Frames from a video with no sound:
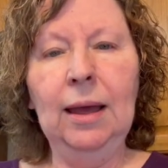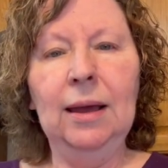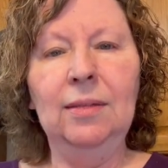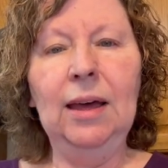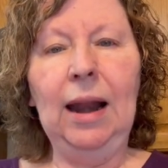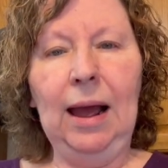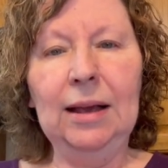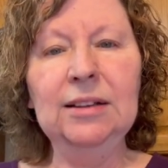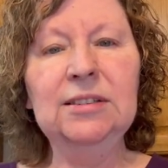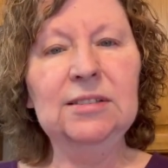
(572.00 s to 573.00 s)
that I
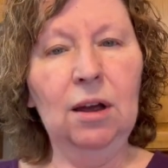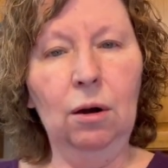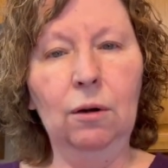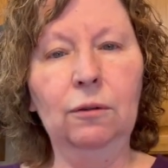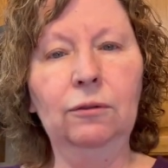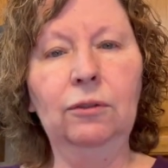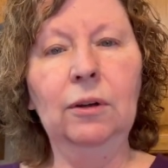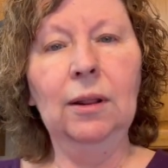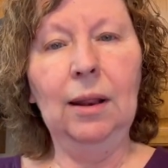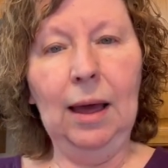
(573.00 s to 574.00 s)
can serve
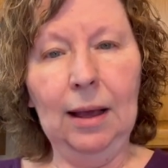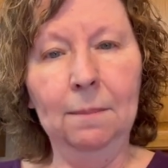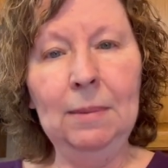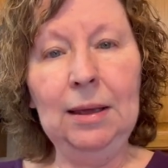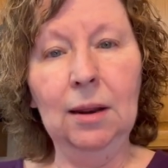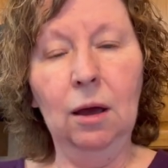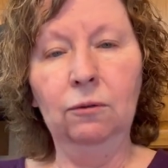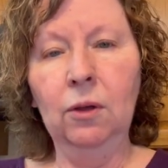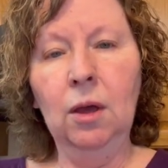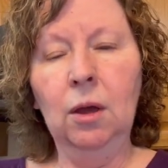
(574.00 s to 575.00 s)
like a meatloaf.
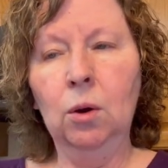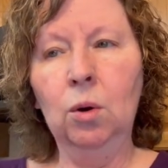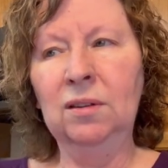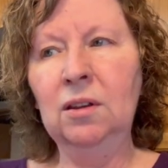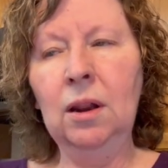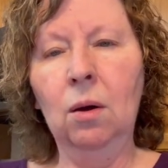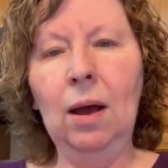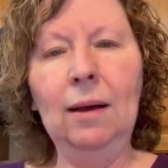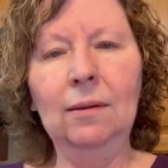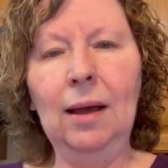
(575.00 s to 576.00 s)
Of course,
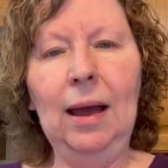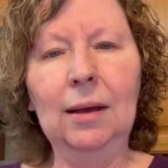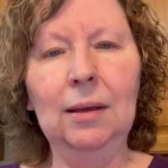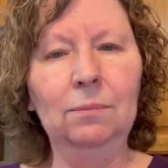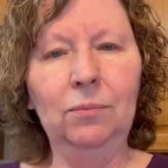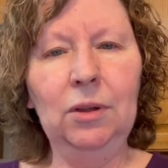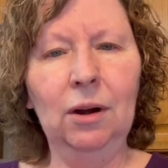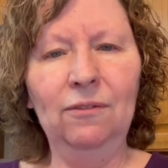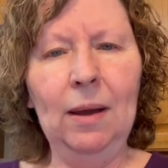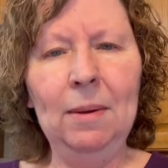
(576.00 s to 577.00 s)
I can,
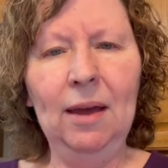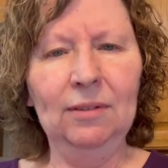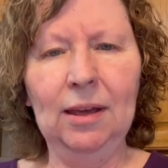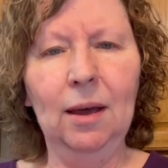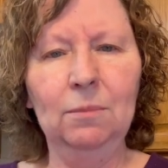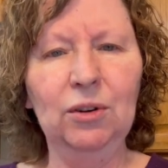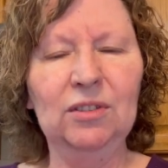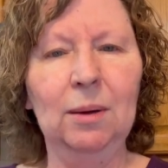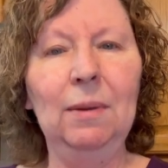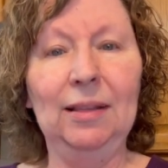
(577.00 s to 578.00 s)
if I'm having company or
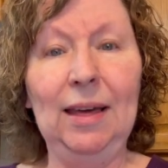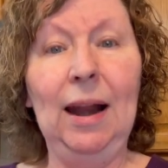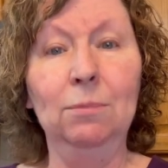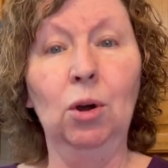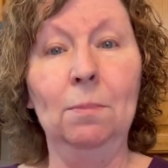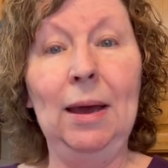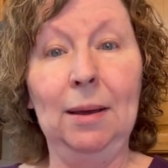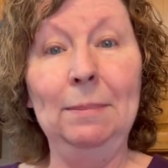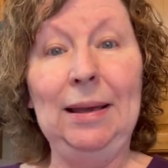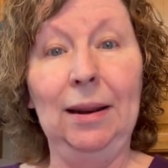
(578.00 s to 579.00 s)
something like that, I'm going to make
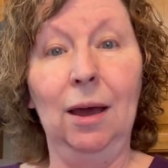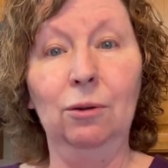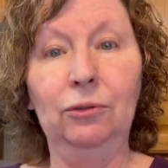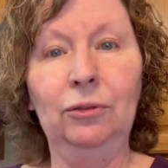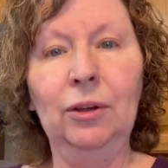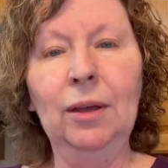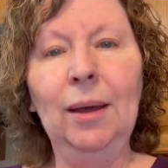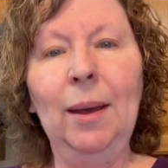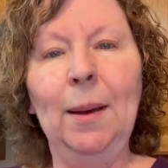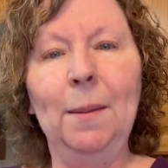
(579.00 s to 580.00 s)
a meatloaf.
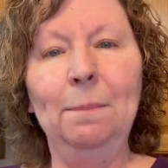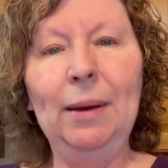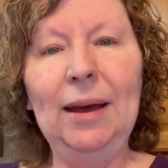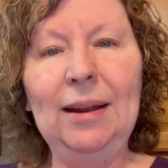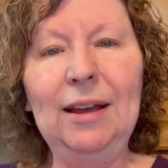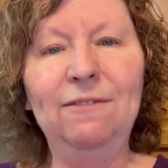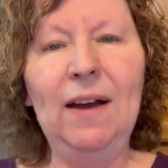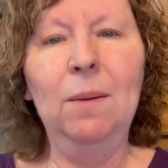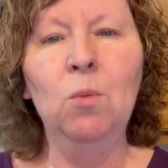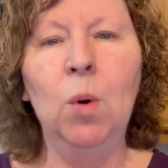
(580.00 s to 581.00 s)
But if
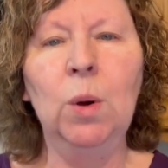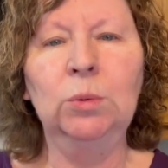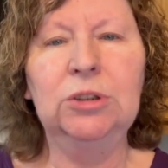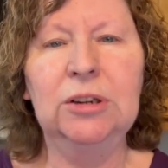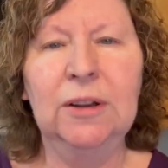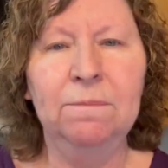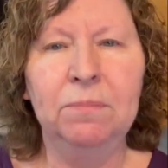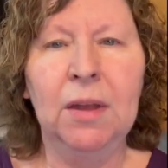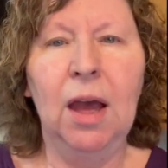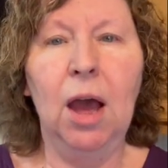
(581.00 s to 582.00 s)
I want
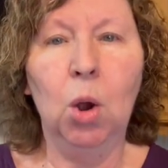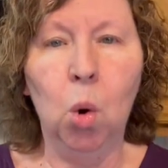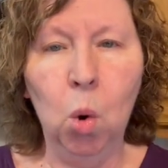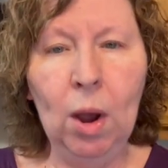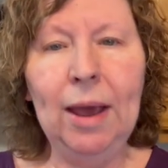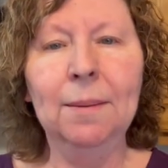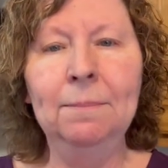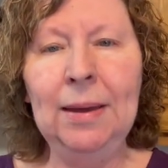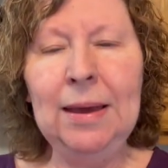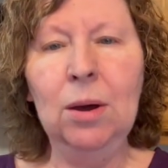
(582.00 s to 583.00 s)
a quick
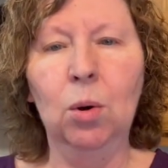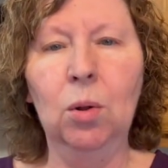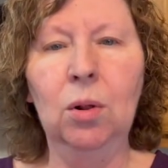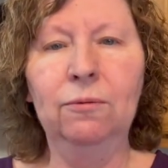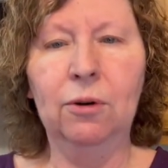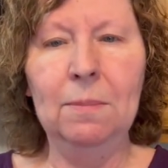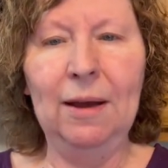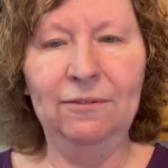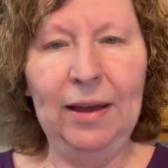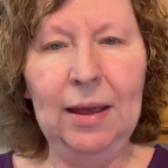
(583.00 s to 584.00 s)
meal for my
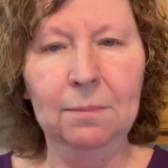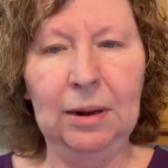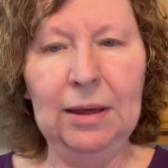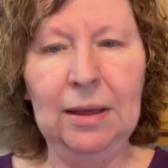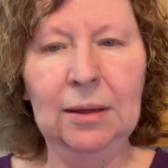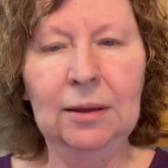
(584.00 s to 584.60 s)
family,